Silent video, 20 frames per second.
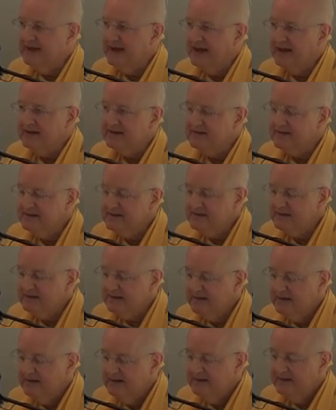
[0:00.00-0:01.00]
texts.
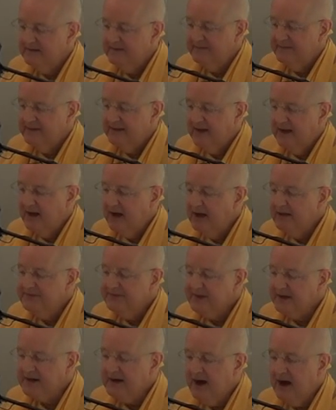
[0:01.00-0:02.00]

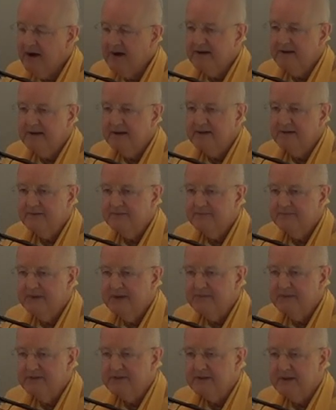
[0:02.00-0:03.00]
Antakarana,
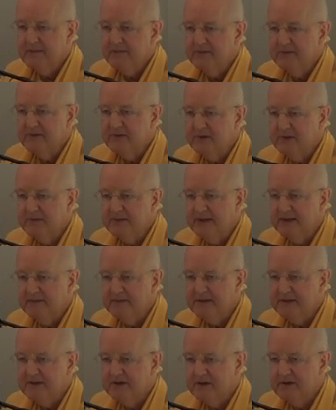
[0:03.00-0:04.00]
maybe some of you know what
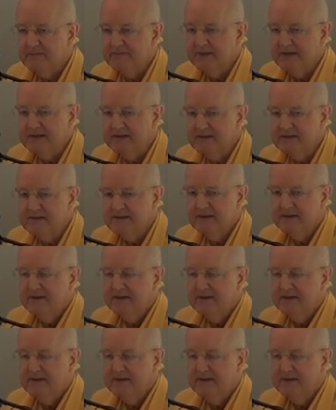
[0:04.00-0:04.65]
that term means.